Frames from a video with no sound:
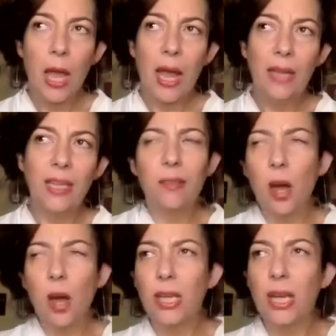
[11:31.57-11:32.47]
And they
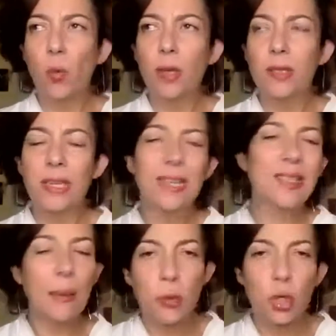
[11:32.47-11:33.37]
thought it was an
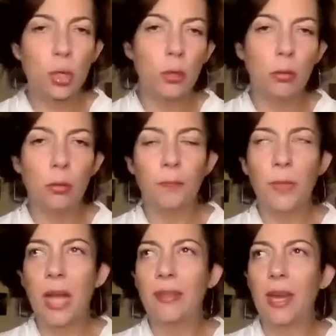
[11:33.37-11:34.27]
exception
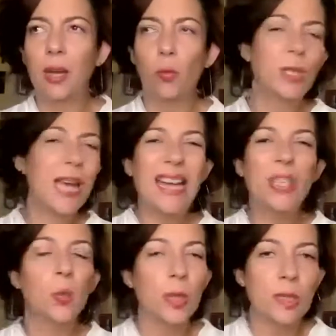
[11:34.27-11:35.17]
and that it would
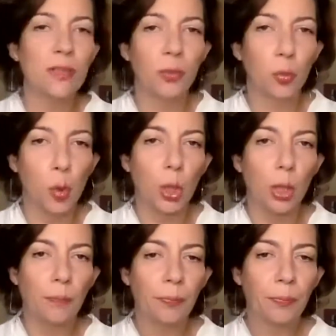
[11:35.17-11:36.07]
end with the civil
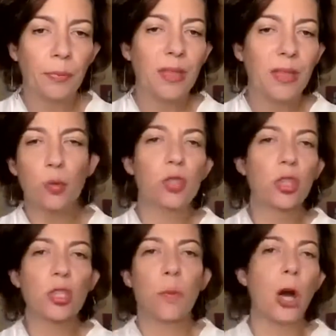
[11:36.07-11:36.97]
war, that this was
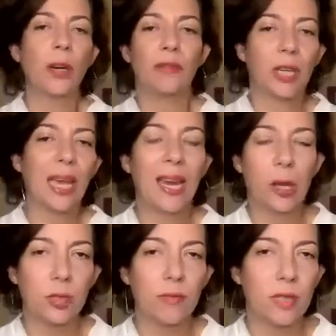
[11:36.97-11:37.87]
just part of the
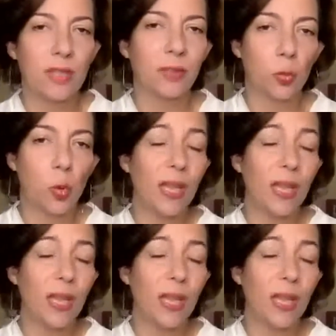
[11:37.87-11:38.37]
chaos of the civil war.